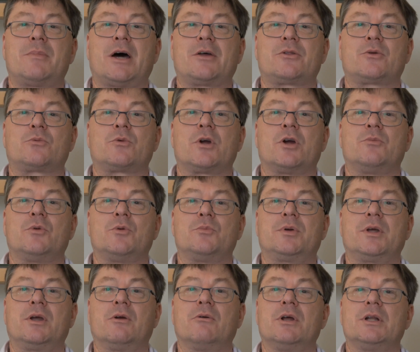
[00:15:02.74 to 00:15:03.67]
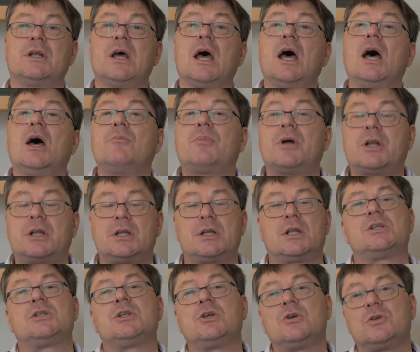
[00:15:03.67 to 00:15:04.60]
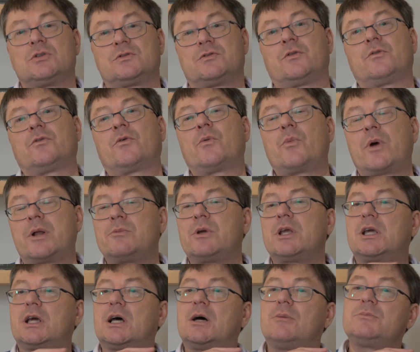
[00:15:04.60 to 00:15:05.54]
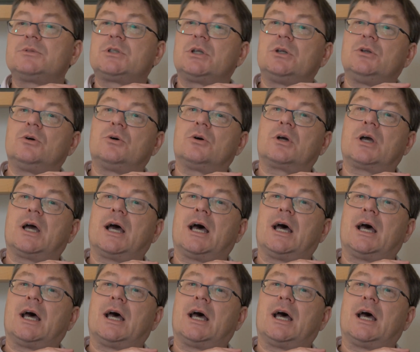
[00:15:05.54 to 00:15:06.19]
about the Roman period. But it is useful for when we come to look